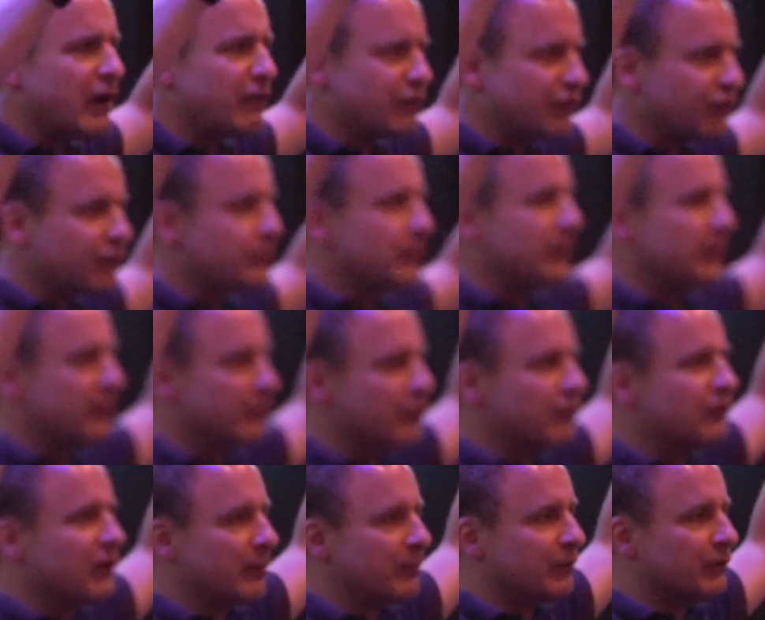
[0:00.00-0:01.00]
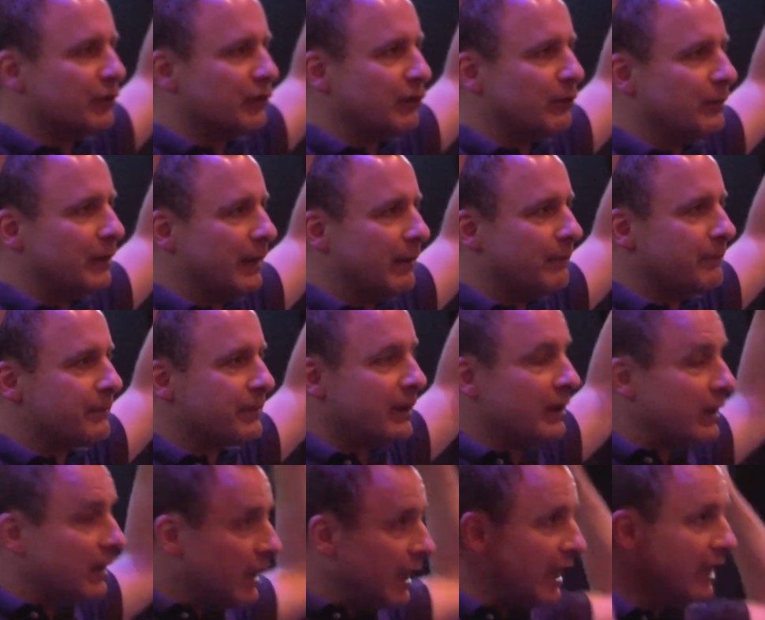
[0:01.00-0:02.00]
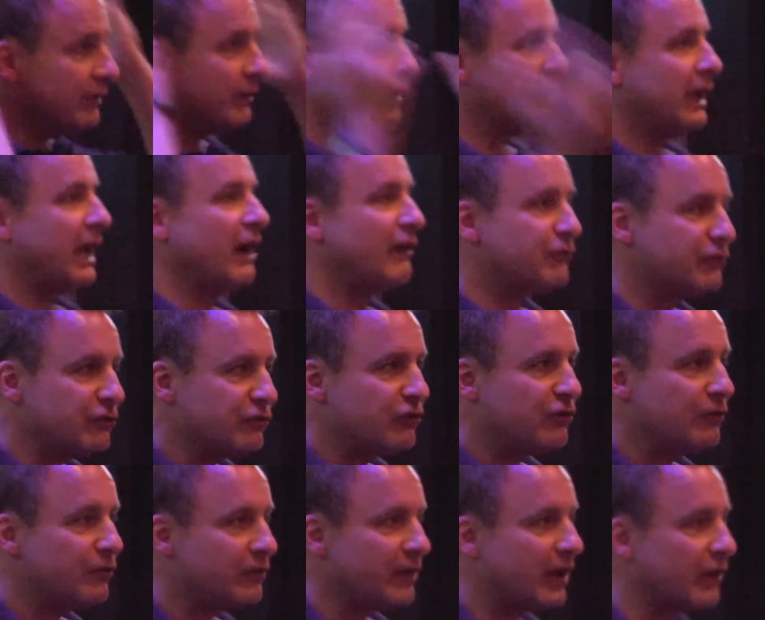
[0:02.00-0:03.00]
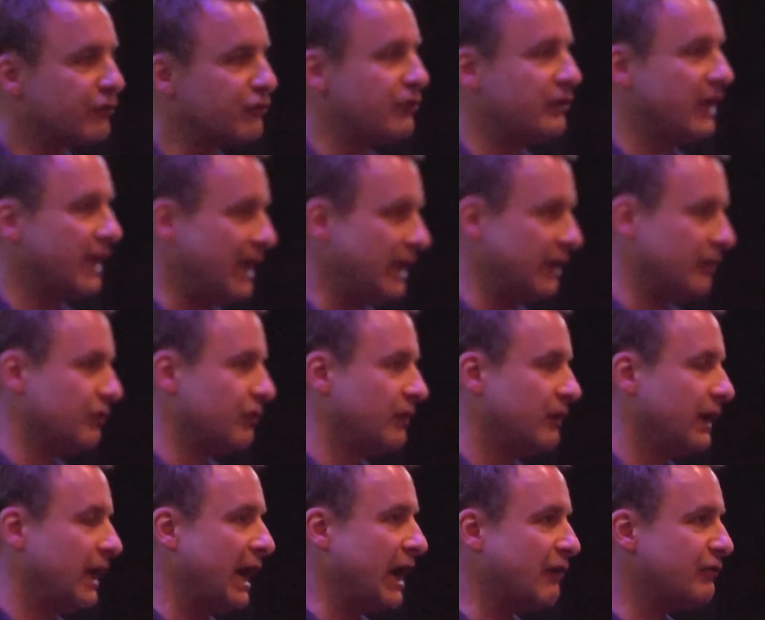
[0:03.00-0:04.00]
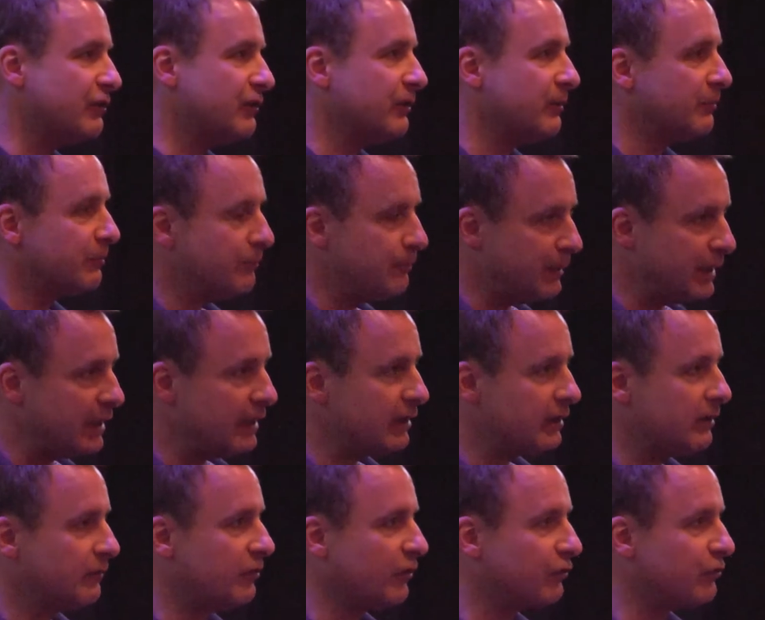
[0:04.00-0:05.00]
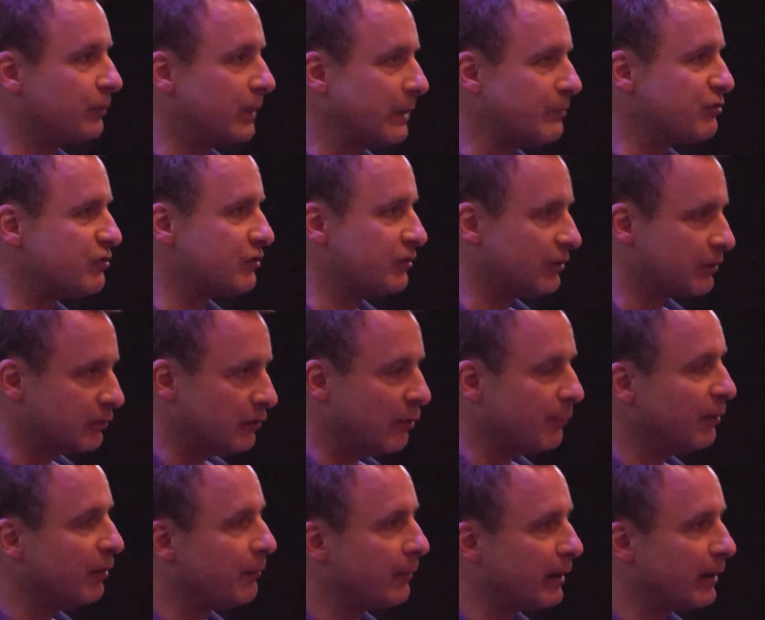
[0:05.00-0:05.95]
office, but they moved up a little bit. And then after 2008, after the big disruption to global